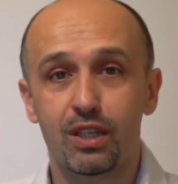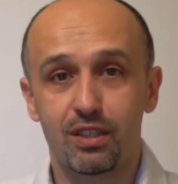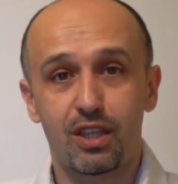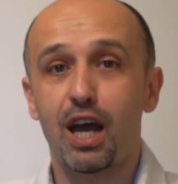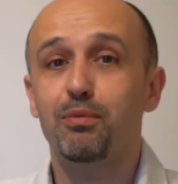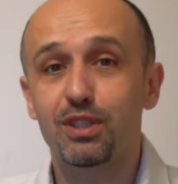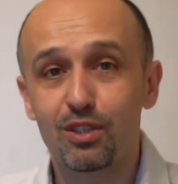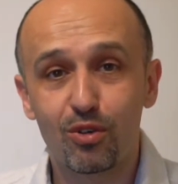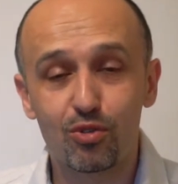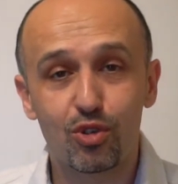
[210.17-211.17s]
The time is
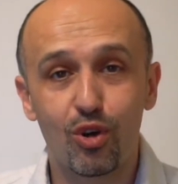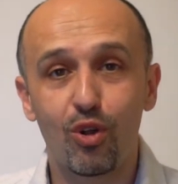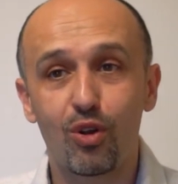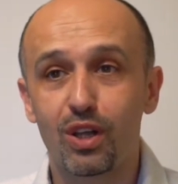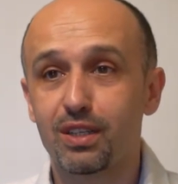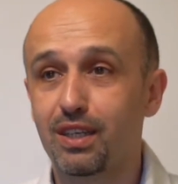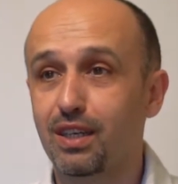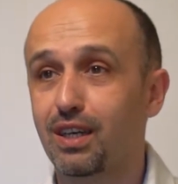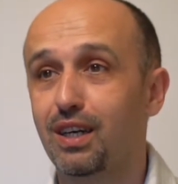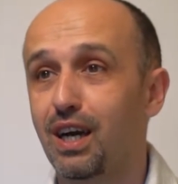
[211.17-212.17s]
in control, the,